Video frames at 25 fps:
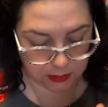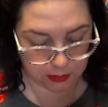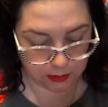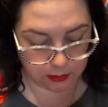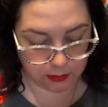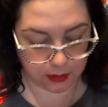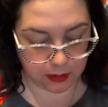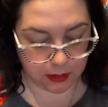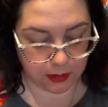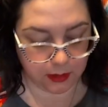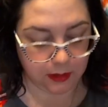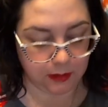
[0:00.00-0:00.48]

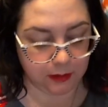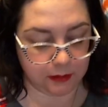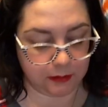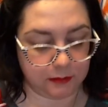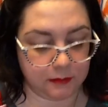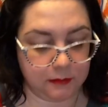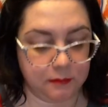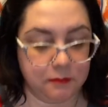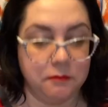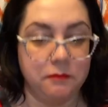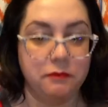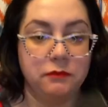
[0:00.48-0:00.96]
right.
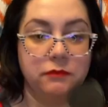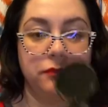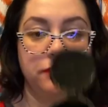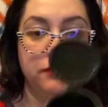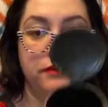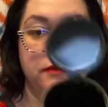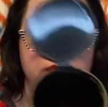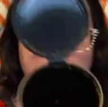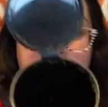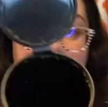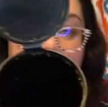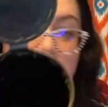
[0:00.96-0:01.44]

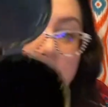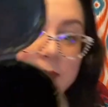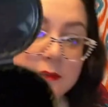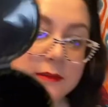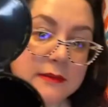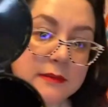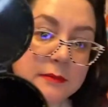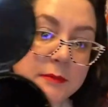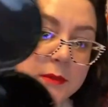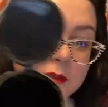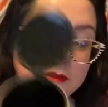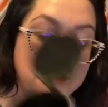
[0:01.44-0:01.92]
It does
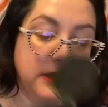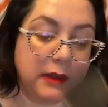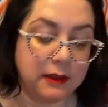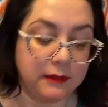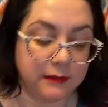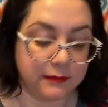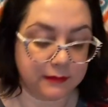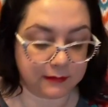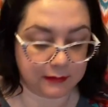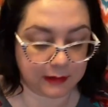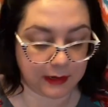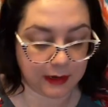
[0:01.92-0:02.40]
smell
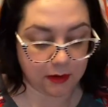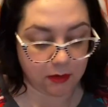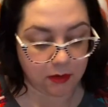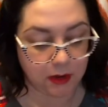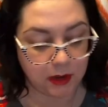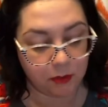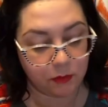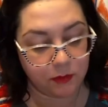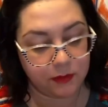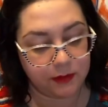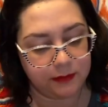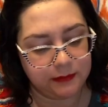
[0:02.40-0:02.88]
nice. Now, I
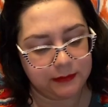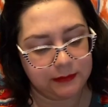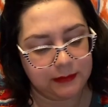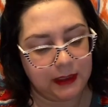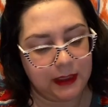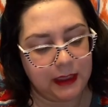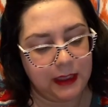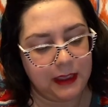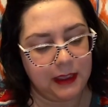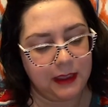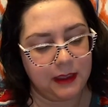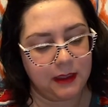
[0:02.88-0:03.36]
will
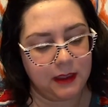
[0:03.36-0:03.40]
say